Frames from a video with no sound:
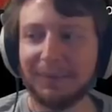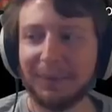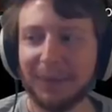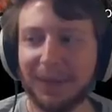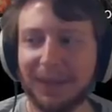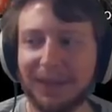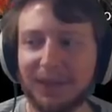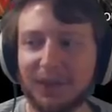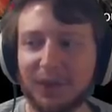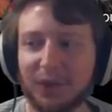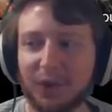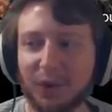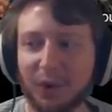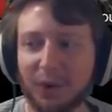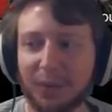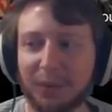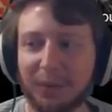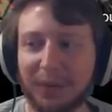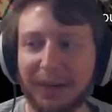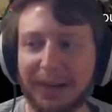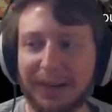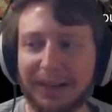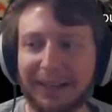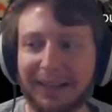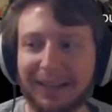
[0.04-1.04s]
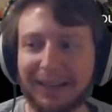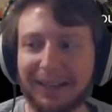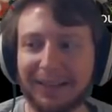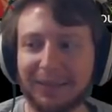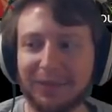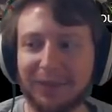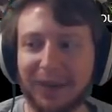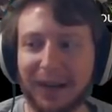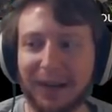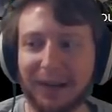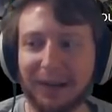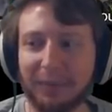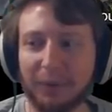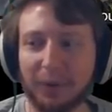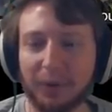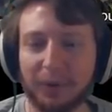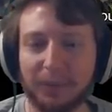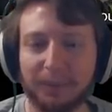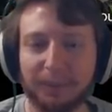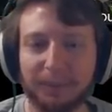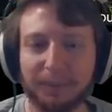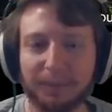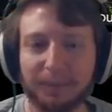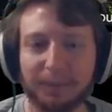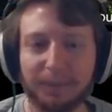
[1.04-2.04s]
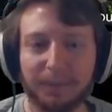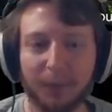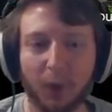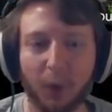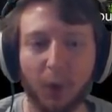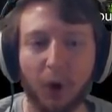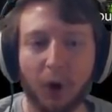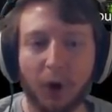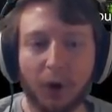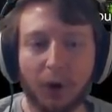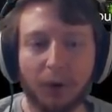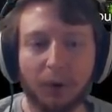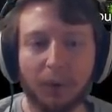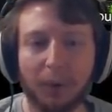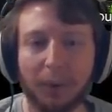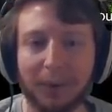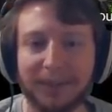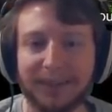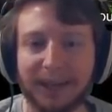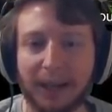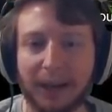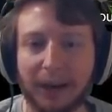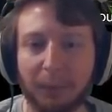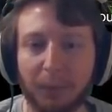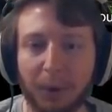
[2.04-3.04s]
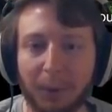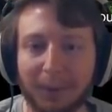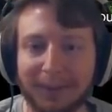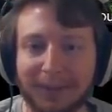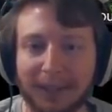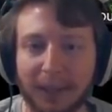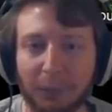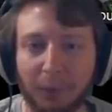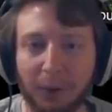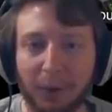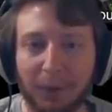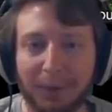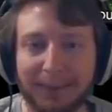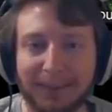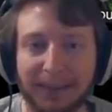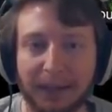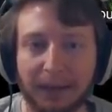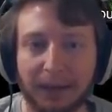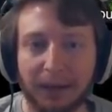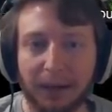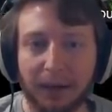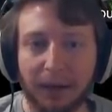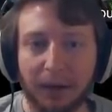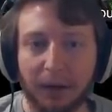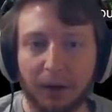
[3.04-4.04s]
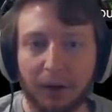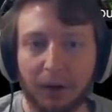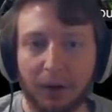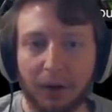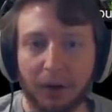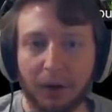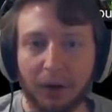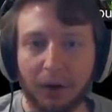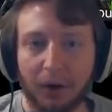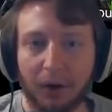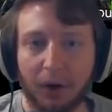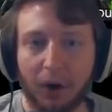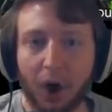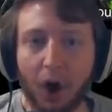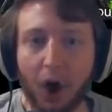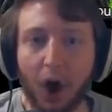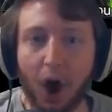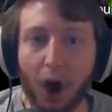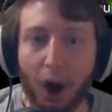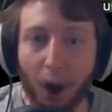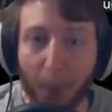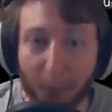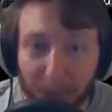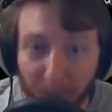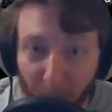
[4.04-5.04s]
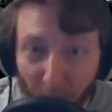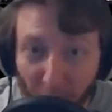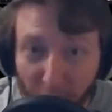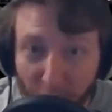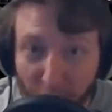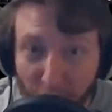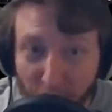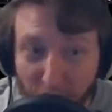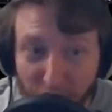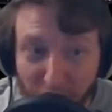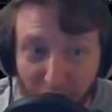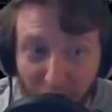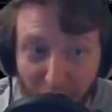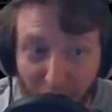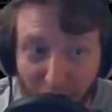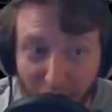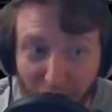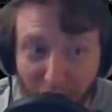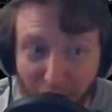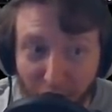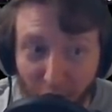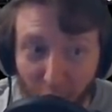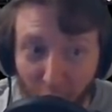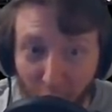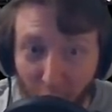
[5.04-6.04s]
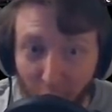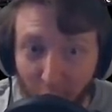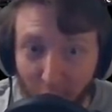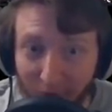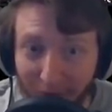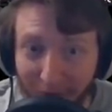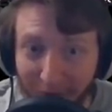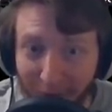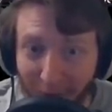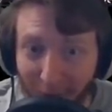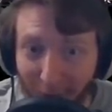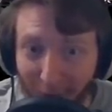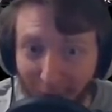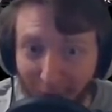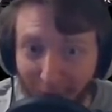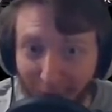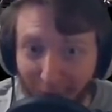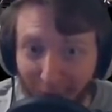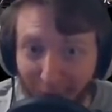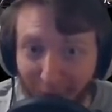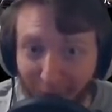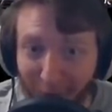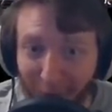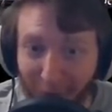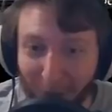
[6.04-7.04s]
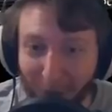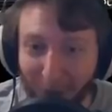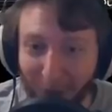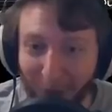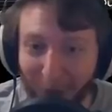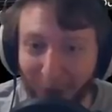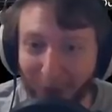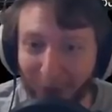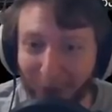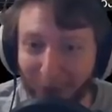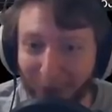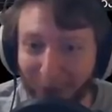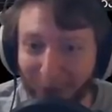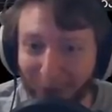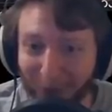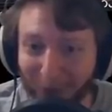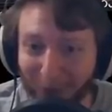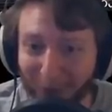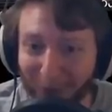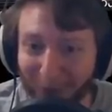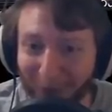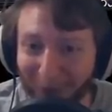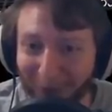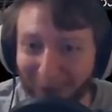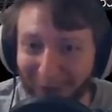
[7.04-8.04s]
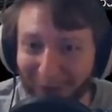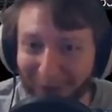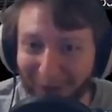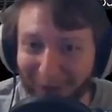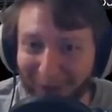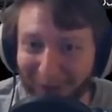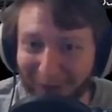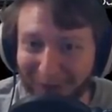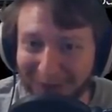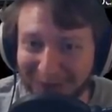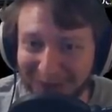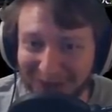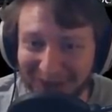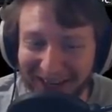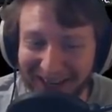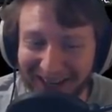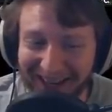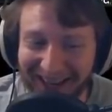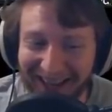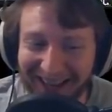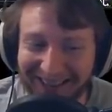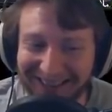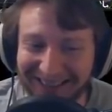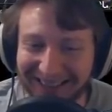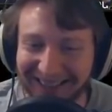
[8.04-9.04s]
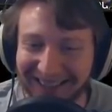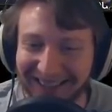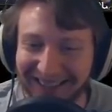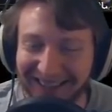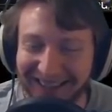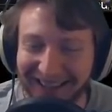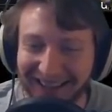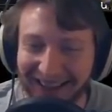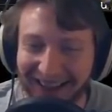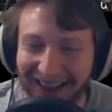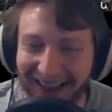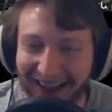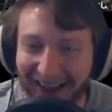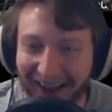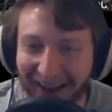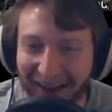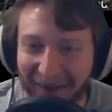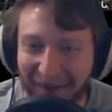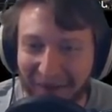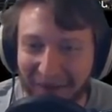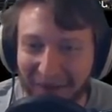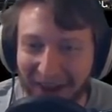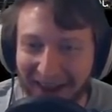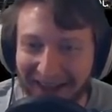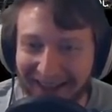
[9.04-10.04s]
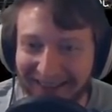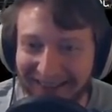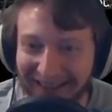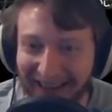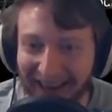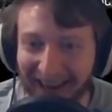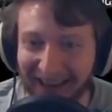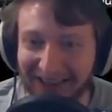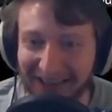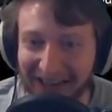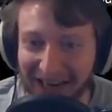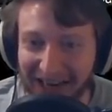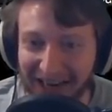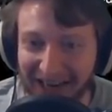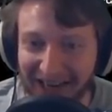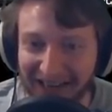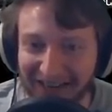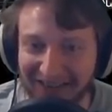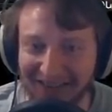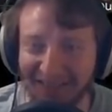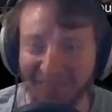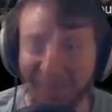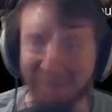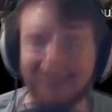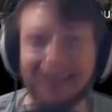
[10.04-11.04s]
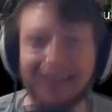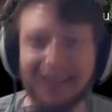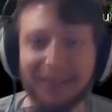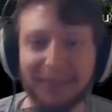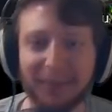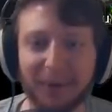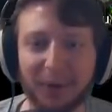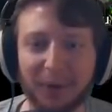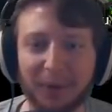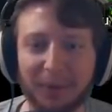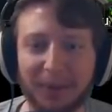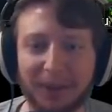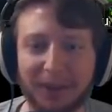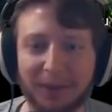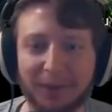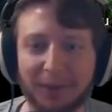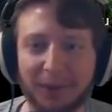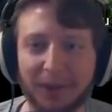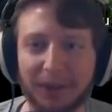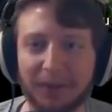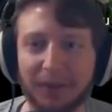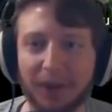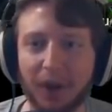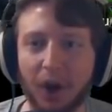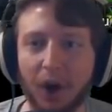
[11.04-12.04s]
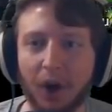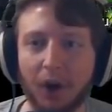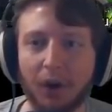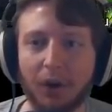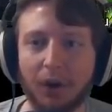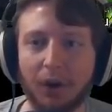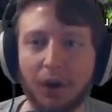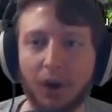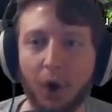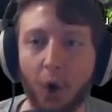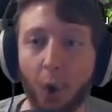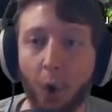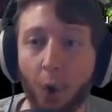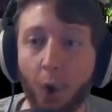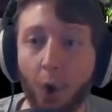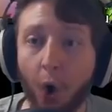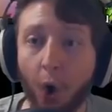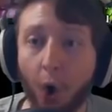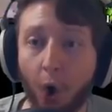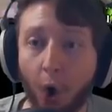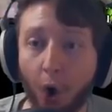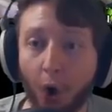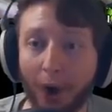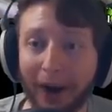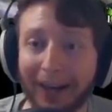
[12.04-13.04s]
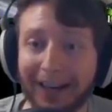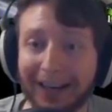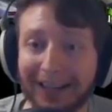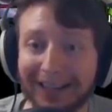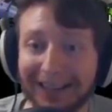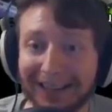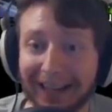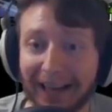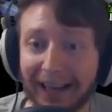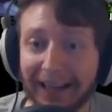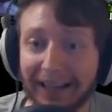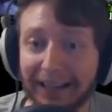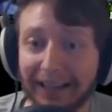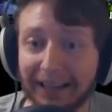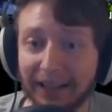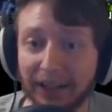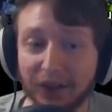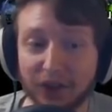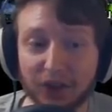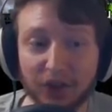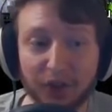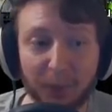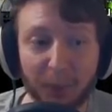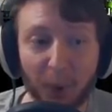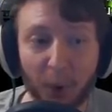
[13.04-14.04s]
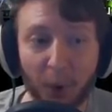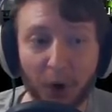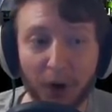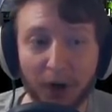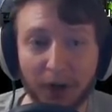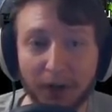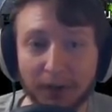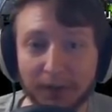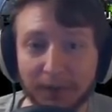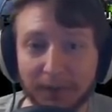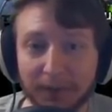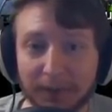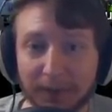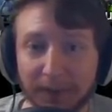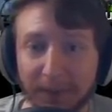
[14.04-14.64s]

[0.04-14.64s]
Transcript: Playing Stormbrand and it's viable. Oh, what was that? What was that? What was it? Oh, Brother's Stash, dude! Oh, oh shit! Oh, fuck doctors! Kind of broke Mage Blood. Oh, an Enlightened support!